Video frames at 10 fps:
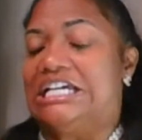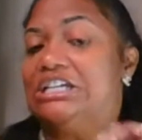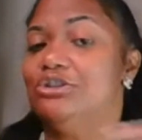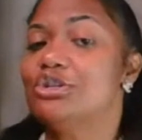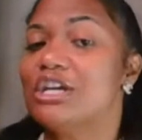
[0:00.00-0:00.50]

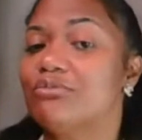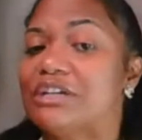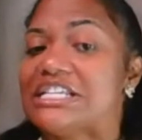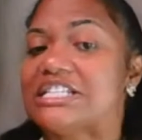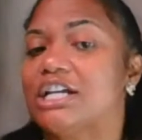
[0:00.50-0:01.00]
You can
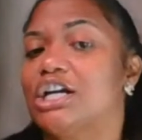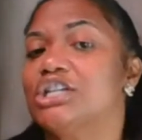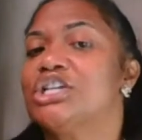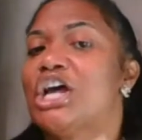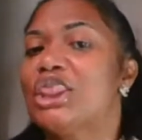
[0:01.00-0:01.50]
research
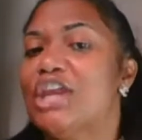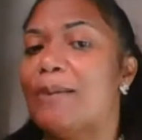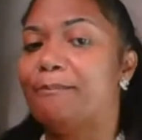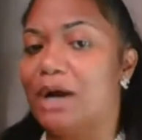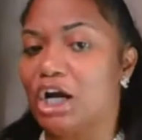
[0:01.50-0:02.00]
the
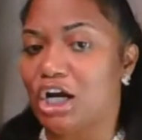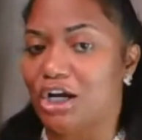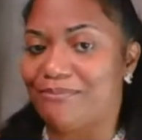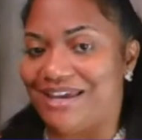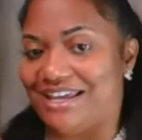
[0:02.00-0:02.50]

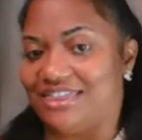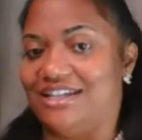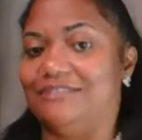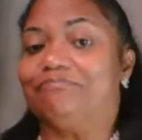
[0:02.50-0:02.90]
BRRRR method.